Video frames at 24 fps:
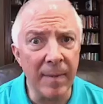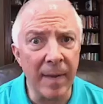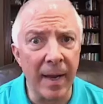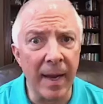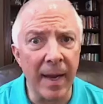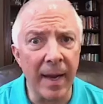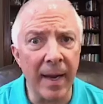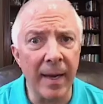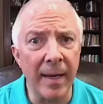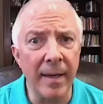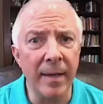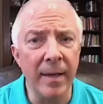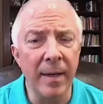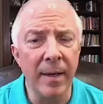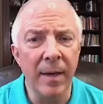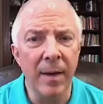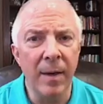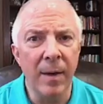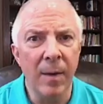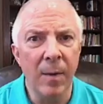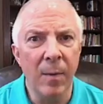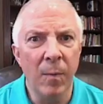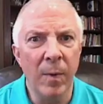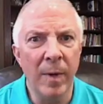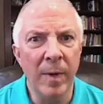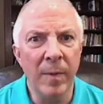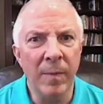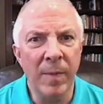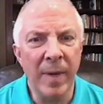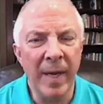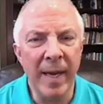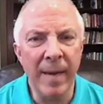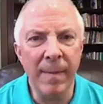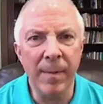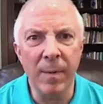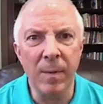mind, when
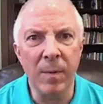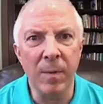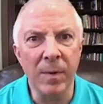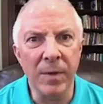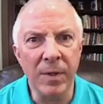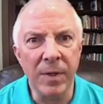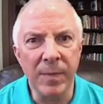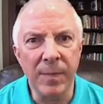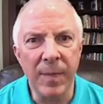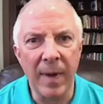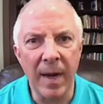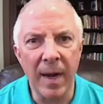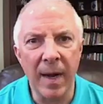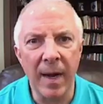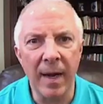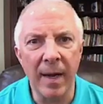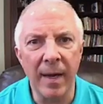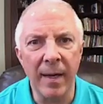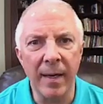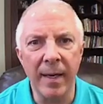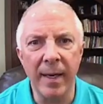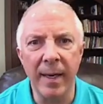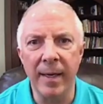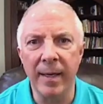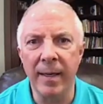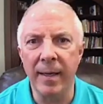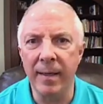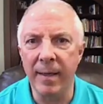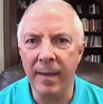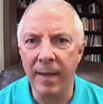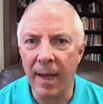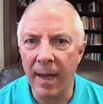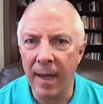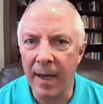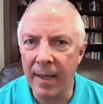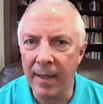people respond in a
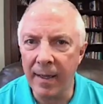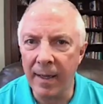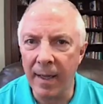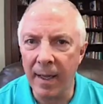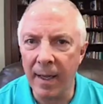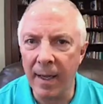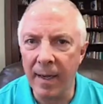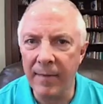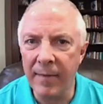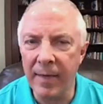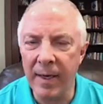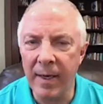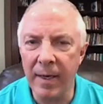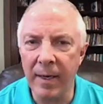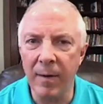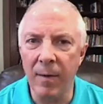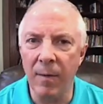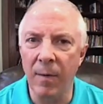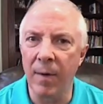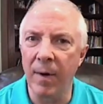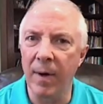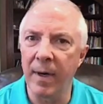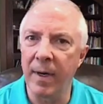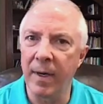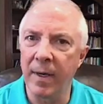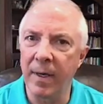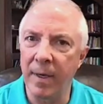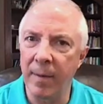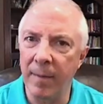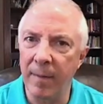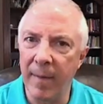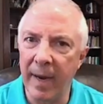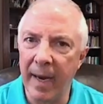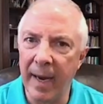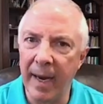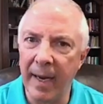non-loving or in a
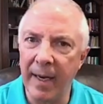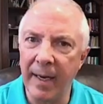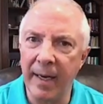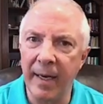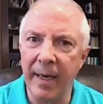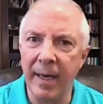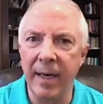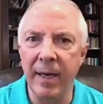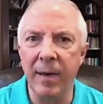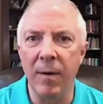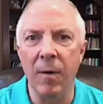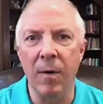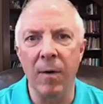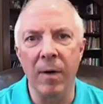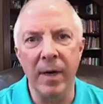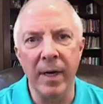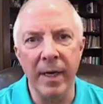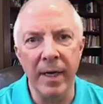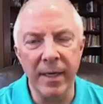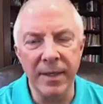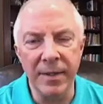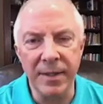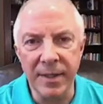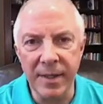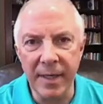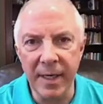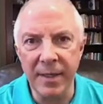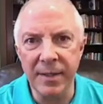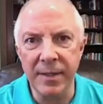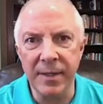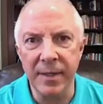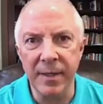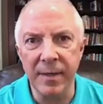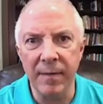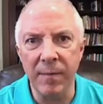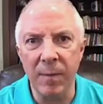demanding or an
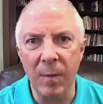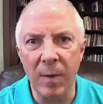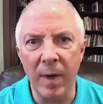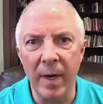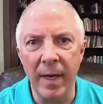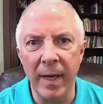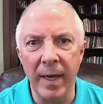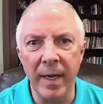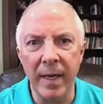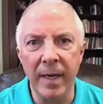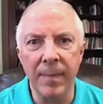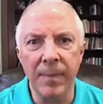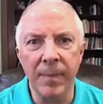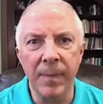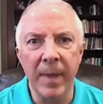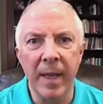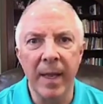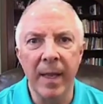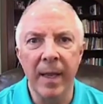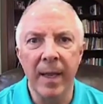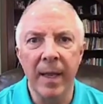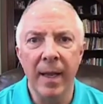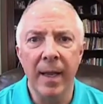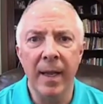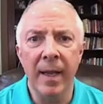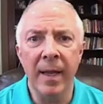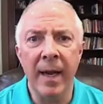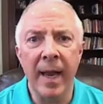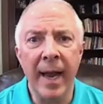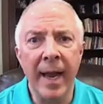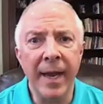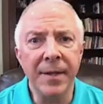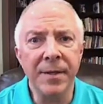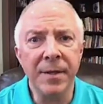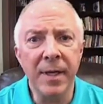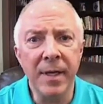insensitive way, it
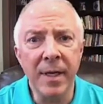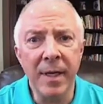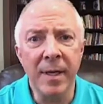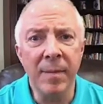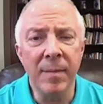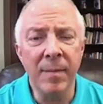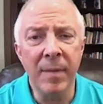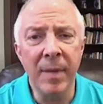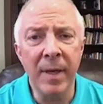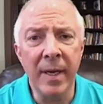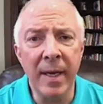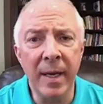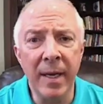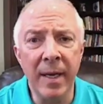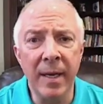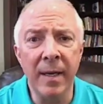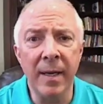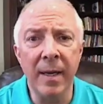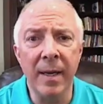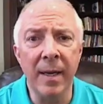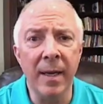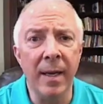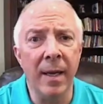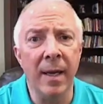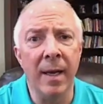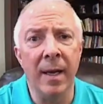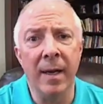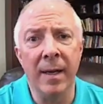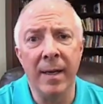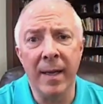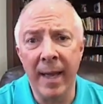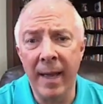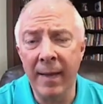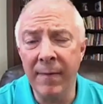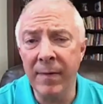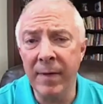actually can be
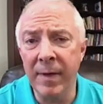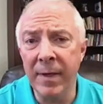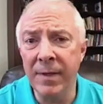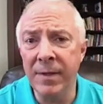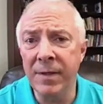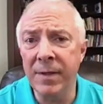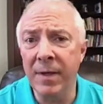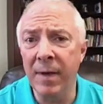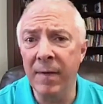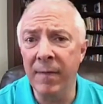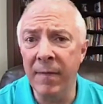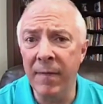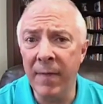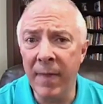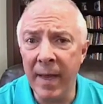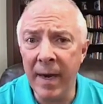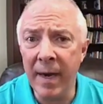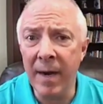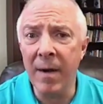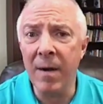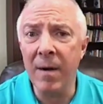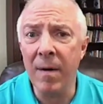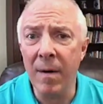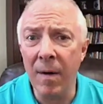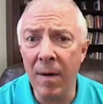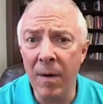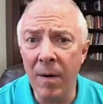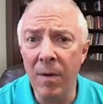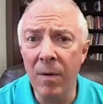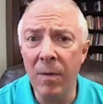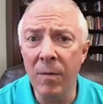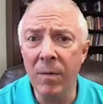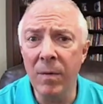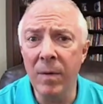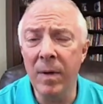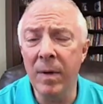evidence of their
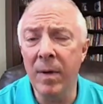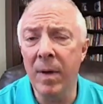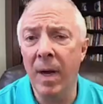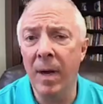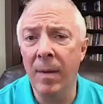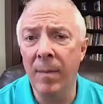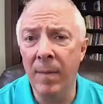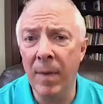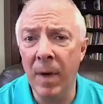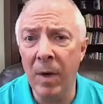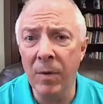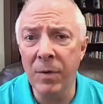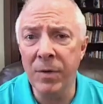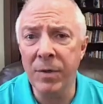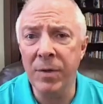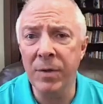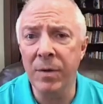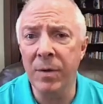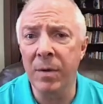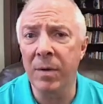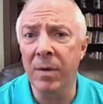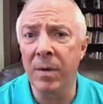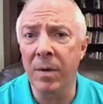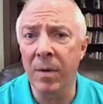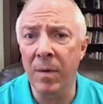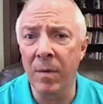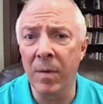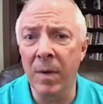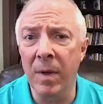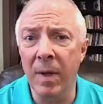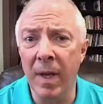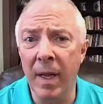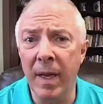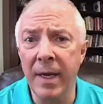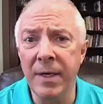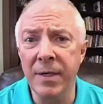own emotional or
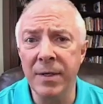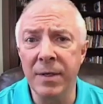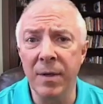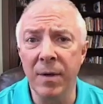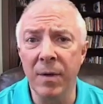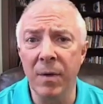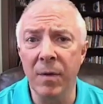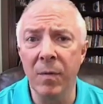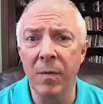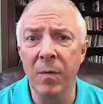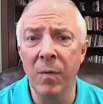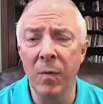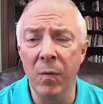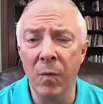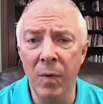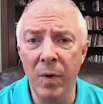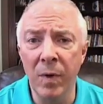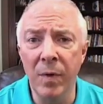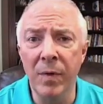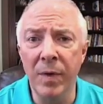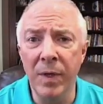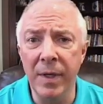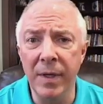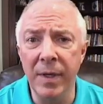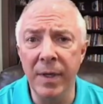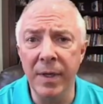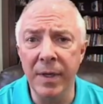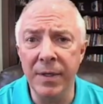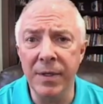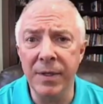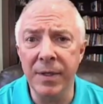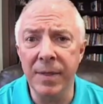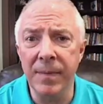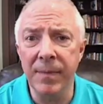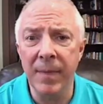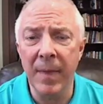relational
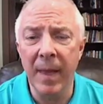woundedness.